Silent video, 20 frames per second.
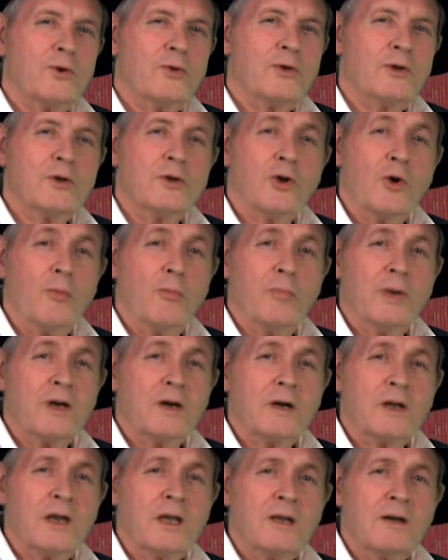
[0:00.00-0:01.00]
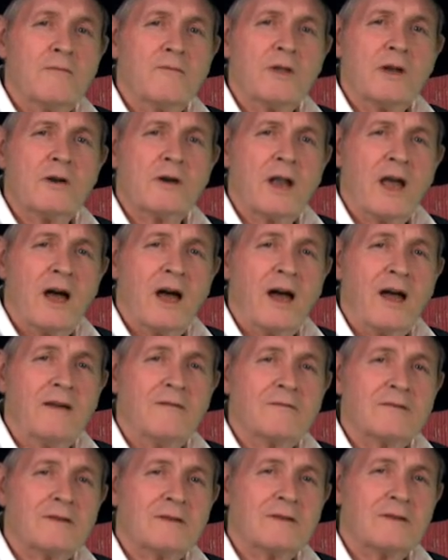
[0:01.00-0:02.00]
the nobility of their
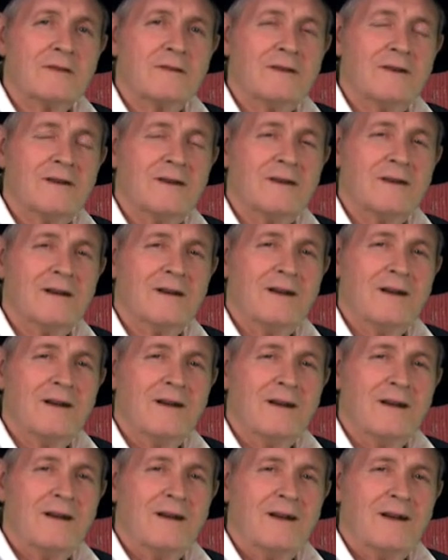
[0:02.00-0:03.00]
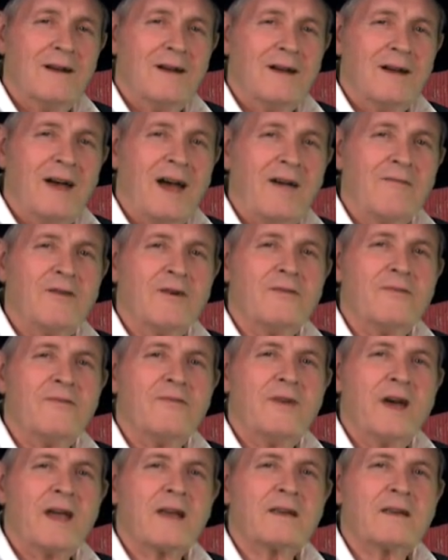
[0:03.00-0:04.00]
lives, have
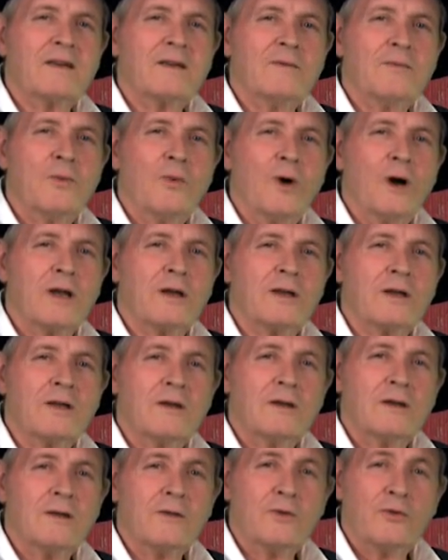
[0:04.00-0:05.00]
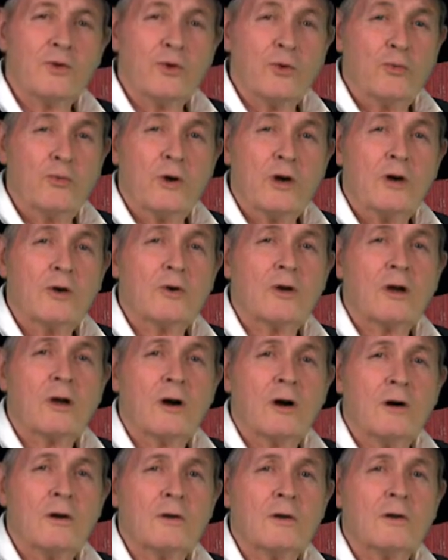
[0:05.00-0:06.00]
affected what Thoreau
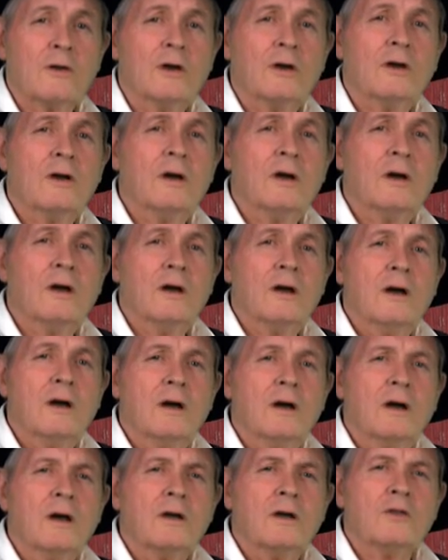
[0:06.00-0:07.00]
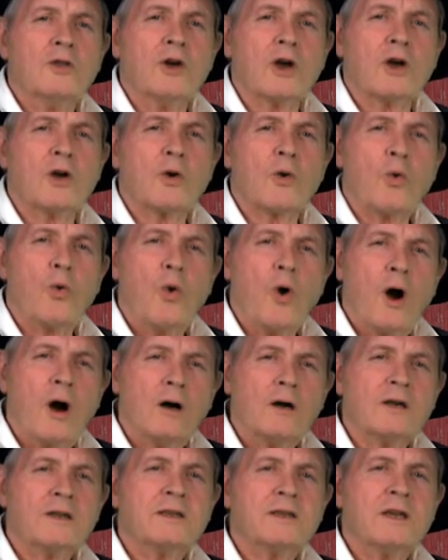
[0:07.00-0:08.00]
called the
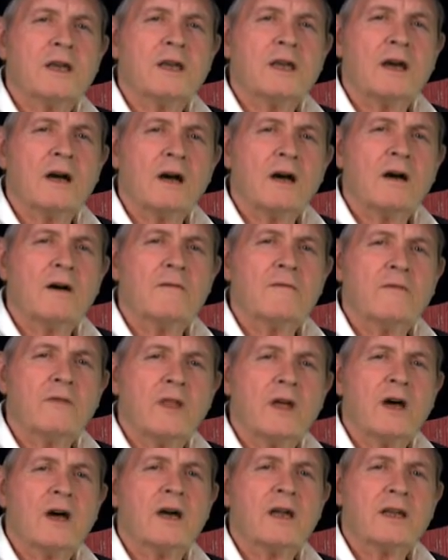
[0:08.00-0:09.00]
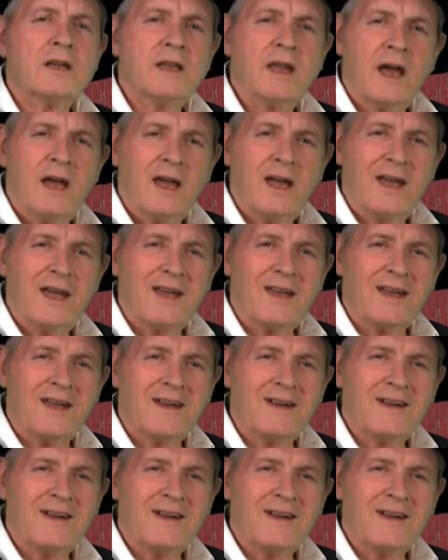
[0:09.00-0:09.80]
quality of the day.